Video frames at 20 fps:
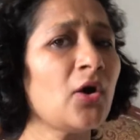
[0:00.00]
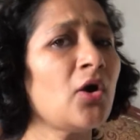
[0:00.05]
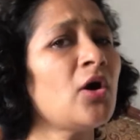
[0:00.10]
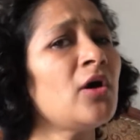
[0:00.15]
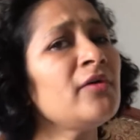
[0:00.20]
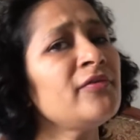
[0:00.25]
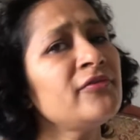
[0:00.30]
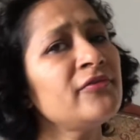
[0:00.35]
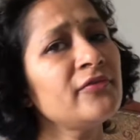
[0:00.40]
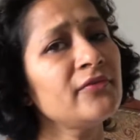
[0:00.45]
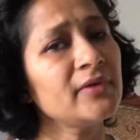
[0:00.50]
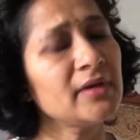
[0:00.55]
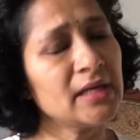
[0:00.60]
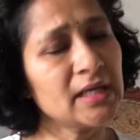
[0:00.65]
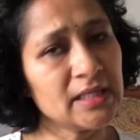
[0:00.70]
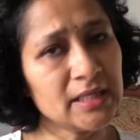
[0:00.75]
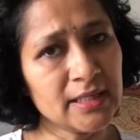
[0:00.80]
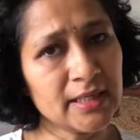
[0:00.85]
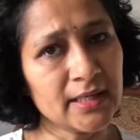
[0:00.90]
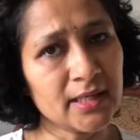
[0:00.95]
of
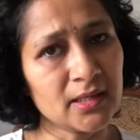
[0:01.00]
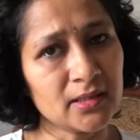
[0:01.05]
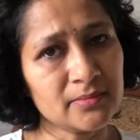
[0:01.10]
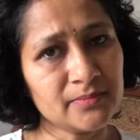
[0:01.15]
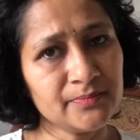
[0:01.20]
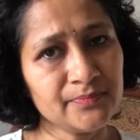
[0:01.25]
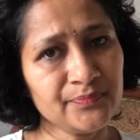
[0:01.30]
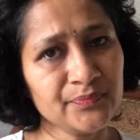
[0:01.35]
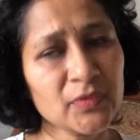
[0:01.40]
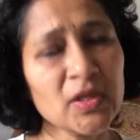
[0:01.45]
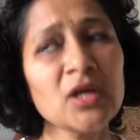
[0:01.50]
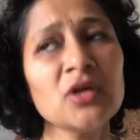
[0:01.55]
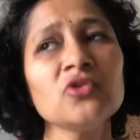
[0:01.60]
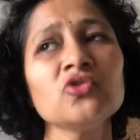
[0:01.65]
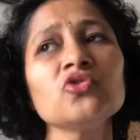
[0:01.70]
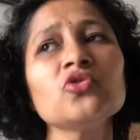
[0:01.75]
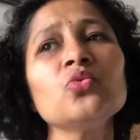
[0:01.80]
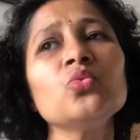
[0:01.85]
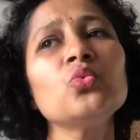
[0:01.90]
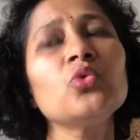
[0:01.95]
India.
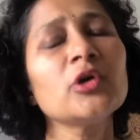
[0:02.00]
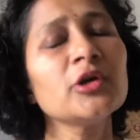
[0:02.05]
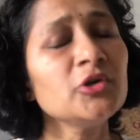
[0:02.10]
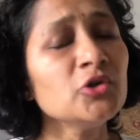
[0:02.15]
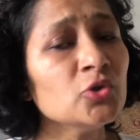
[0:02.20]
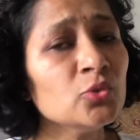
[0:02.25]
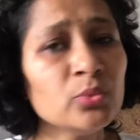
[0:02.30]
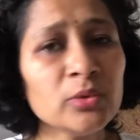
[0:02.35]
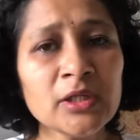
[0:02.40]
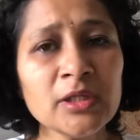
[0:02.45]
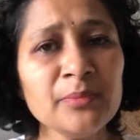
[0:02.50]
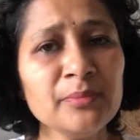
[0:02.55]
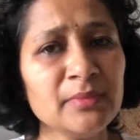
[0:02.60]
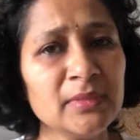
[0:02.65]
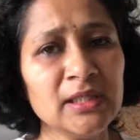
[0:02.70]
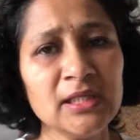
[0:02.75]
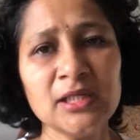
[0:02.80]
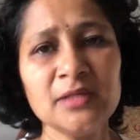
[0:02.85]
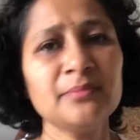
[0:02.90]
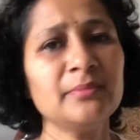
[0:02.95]
So what do we
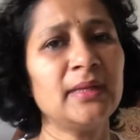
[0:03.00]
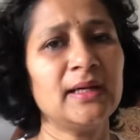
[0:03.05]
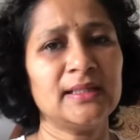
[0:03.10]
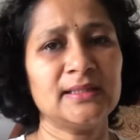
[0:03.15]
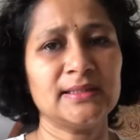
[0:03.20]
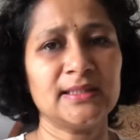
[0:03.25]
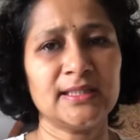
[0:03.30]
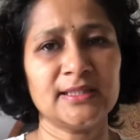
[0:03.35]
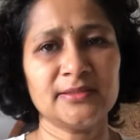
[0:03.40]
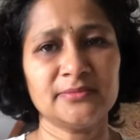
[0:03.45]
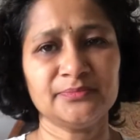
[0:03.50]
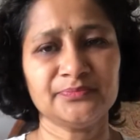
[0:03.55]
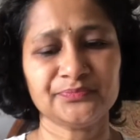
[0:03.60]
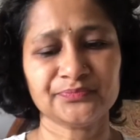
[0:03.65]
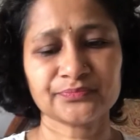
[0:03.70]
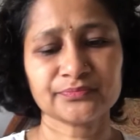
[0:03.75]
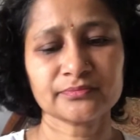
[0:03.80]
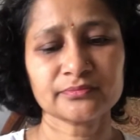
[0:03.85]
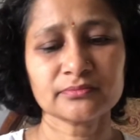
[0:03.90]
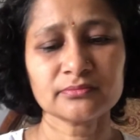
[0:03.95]
mean by that?
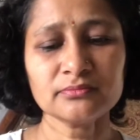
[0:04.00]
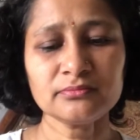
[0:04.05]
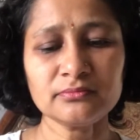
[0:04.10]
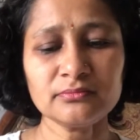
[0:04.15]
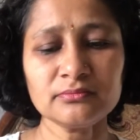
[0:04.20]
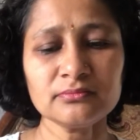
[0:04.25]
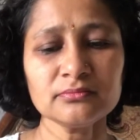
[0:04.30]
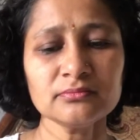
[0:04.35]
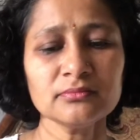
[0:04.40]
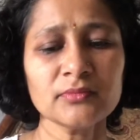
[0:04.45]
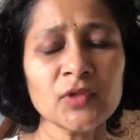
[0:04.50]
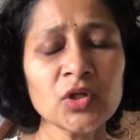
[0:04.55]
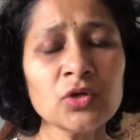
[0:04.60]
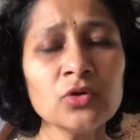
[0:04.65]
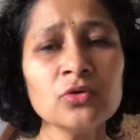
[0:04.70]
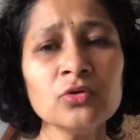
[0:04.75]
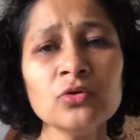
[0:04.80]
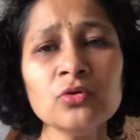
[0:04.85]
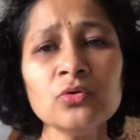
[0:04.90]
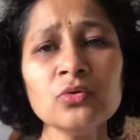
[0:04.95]

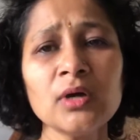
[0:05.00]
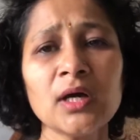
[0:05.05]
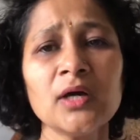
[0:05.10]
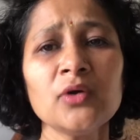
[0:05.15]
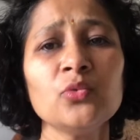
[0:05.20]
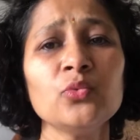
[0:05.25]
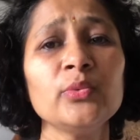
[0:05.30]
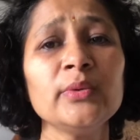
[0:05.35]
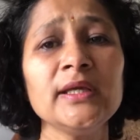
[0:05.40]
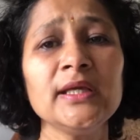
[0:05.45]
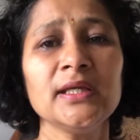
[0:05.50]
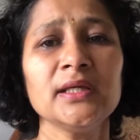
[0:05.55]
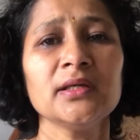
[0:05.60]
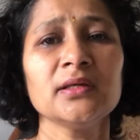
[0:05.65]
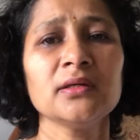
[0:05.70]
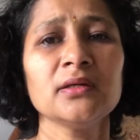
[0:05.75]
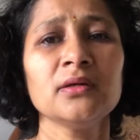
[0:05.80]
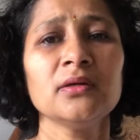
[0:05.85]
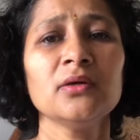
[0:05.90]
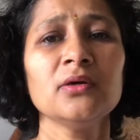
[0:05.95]
Who are we?
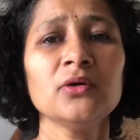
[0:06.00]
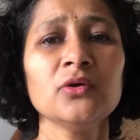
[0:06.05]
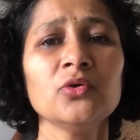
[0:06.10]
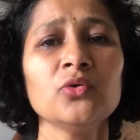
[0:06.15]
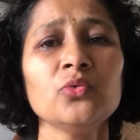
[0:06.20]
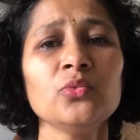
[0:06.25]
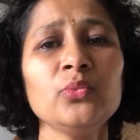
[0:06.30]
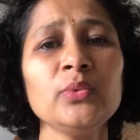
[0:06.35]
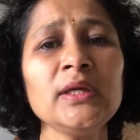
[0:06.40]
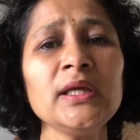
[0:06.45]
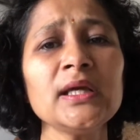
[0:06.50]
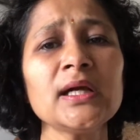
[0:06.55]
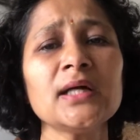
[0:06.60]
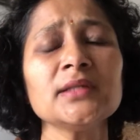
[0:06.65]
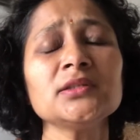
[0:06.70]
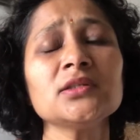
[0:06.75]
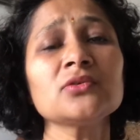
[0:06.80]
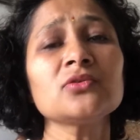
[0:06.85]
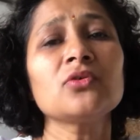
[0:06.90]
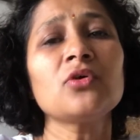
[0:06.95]
We are
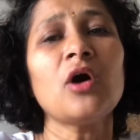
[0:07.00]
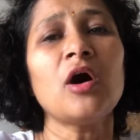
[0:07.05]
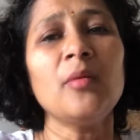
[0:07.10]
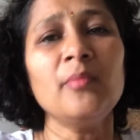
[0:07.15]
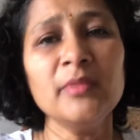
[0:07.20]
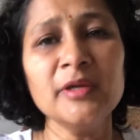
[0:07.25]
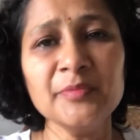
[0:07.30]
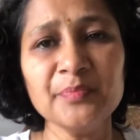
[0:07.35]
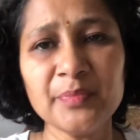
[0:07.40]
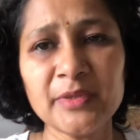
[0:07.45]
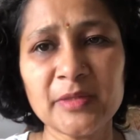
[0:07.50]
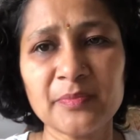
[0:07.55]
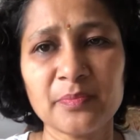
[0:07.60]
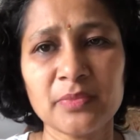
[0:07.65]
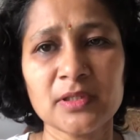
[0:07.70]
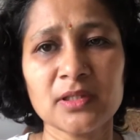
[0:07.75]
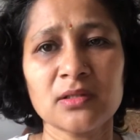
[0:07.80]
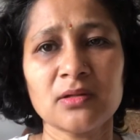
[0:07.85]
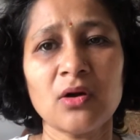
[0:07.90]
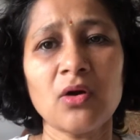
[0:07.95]
the common
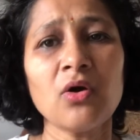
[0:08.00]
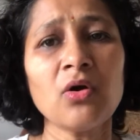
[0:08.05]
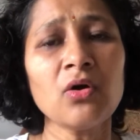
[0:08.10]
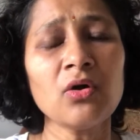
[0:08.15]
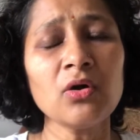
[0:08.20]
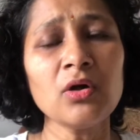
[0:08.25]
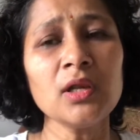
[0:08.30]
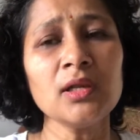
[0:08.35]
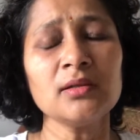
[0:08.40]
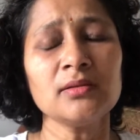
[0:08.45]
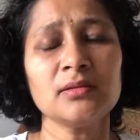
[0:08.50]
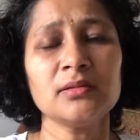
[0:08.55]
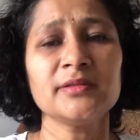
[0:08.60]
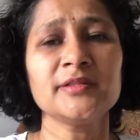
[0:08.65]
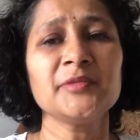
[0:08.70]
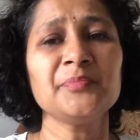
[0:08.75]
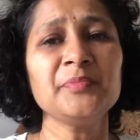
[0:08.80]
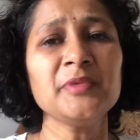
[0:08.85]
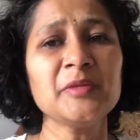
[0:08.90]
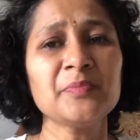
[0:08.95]
people, all
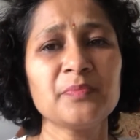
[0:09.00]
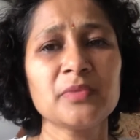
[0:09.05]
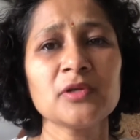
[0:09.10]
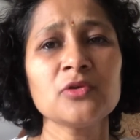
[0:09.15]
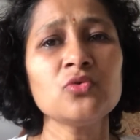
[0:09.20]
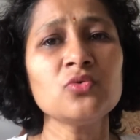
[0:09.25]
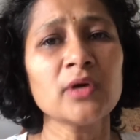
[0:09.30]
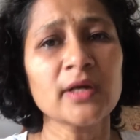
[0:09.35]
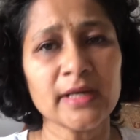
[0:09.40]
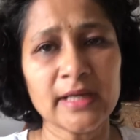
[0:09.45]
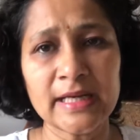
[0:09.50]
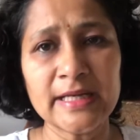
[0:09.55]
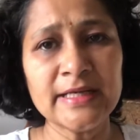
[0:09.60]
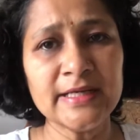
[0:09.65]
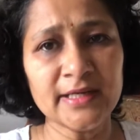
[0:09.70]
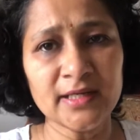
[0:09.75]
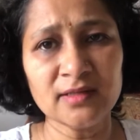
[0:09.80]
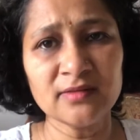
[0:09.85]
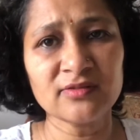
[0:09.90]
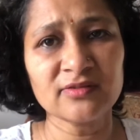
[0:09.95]
the people who are
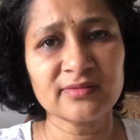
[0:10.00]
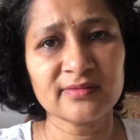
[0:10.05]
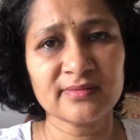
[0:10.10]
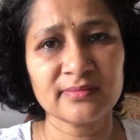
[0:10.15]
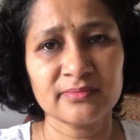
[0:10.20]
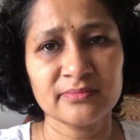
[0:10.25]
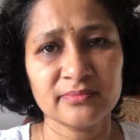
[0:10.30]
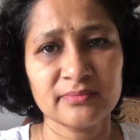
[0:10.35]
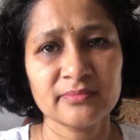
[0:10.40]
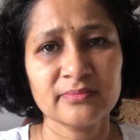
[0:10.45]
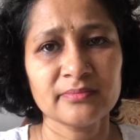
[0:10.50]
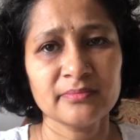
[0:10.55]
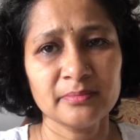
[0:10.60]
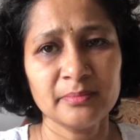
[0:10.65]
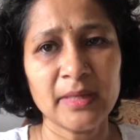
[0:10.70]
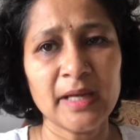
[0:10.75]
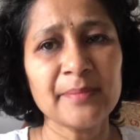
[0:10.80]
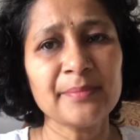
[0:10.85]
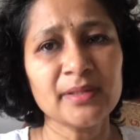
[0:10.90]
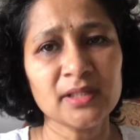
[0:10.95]
Indians
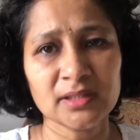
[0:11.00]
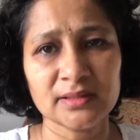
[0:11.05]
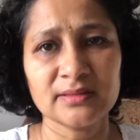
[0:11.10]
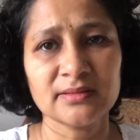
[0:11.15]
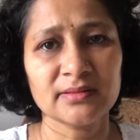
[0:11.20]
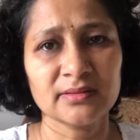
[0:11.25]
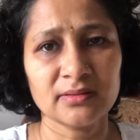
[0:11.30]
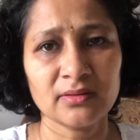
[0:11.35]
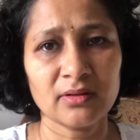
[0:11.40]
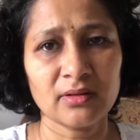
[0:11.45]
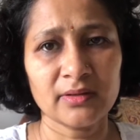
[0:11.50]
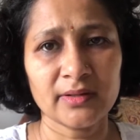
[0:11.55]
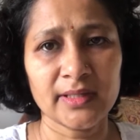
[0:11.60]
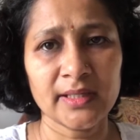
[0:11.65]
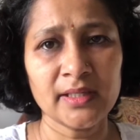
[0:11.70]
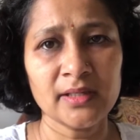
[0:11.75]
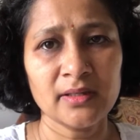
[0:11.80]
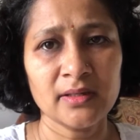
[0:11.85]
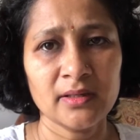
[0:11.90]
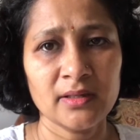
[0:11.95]
by birth, all
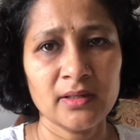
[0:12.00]
right?